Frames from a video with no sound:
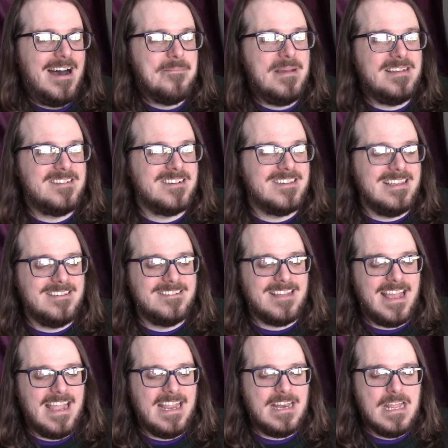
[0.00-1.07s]
basically
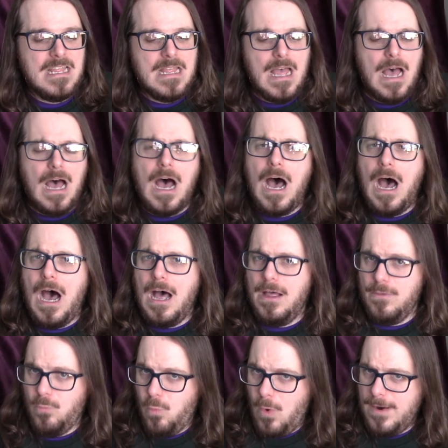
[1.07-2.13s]
saying,
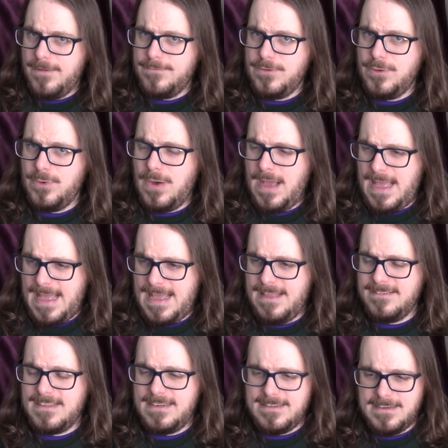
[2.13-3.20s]
one of you
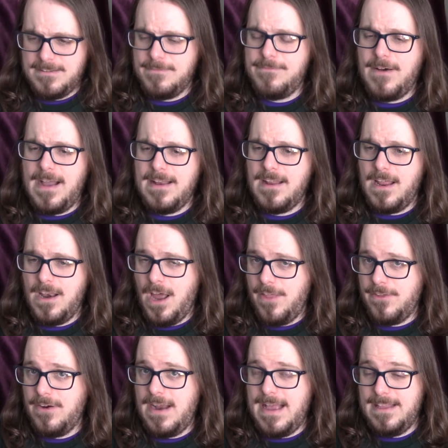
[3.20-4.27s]
has identified
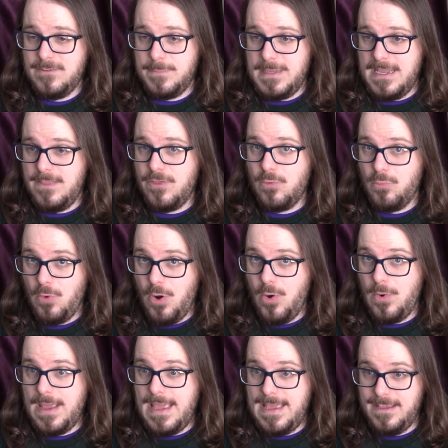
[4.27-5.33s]
another as being the rogue